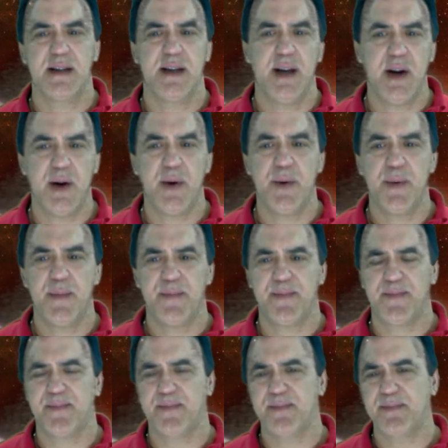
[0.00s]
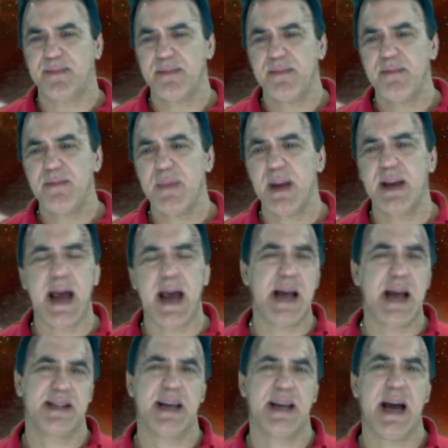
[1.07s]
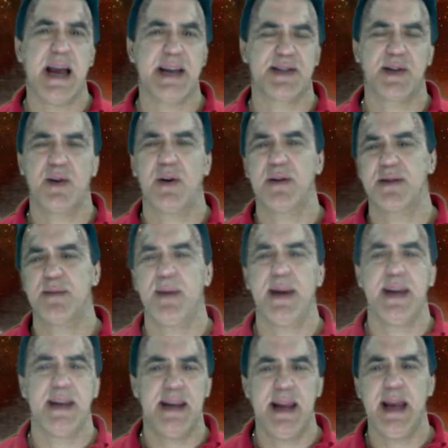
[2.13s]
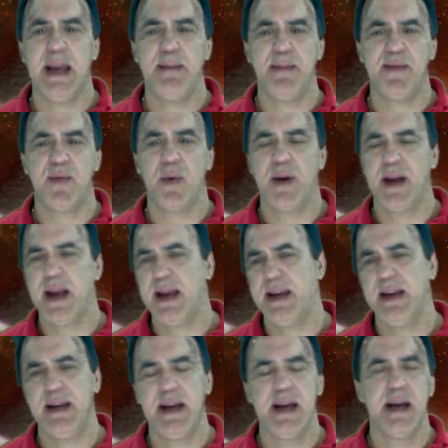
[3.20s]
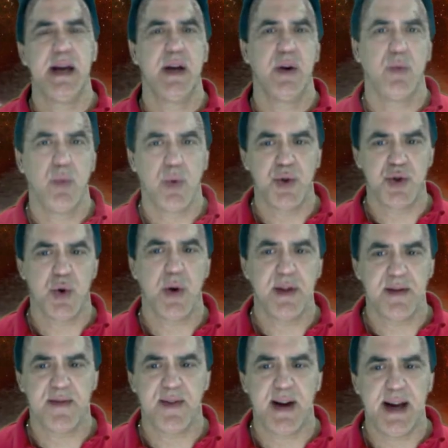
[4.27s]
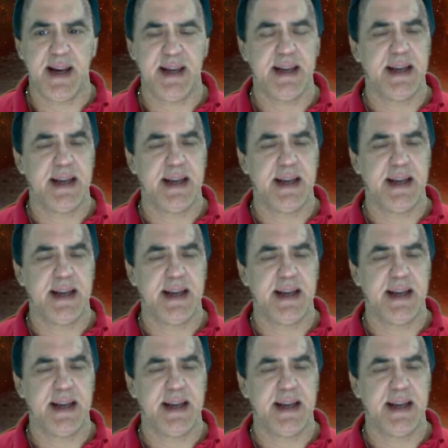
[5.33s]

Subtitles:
The guy has to call somebody a name before he will join the fight.